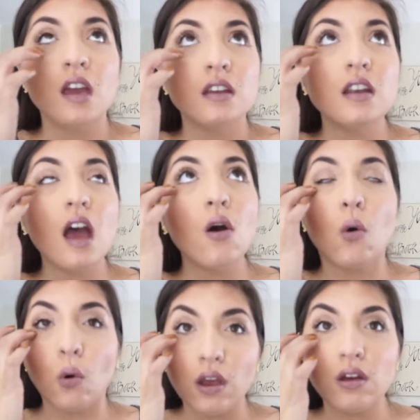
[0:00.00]
not
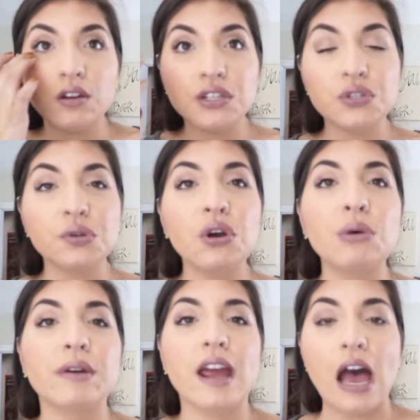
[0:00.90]
oil
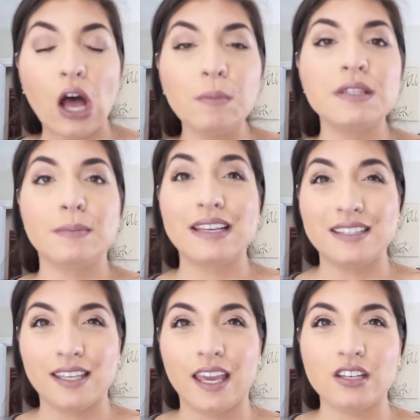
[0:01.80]
control, but it helps my
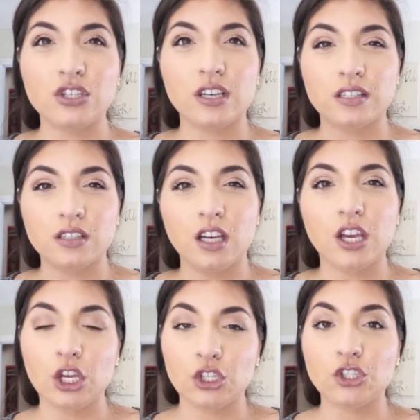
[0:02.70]
skin just
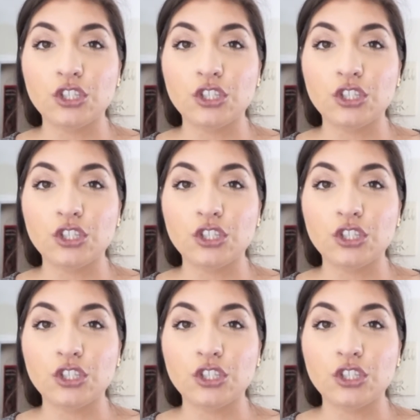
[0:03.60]
look